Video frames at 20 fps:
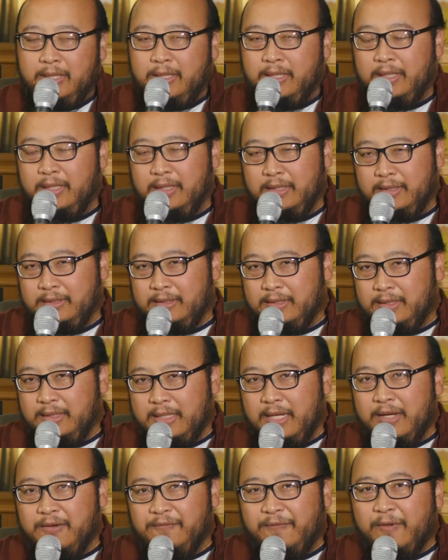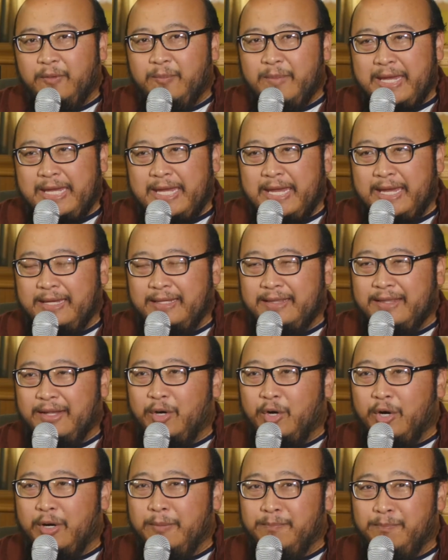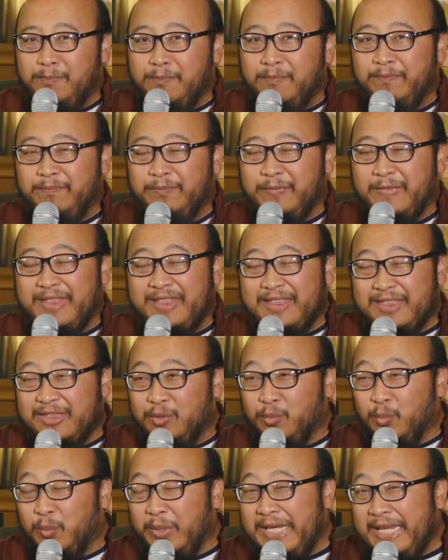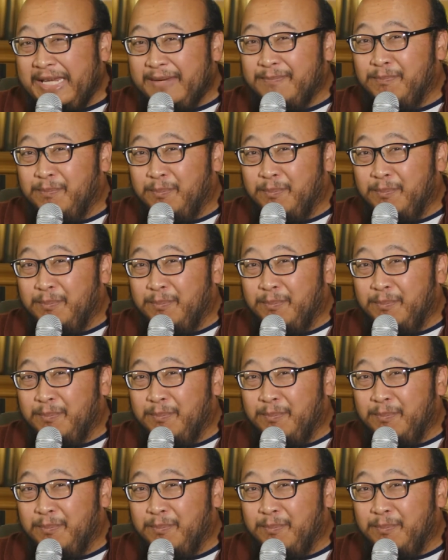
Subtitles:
In filmmaking, there are 3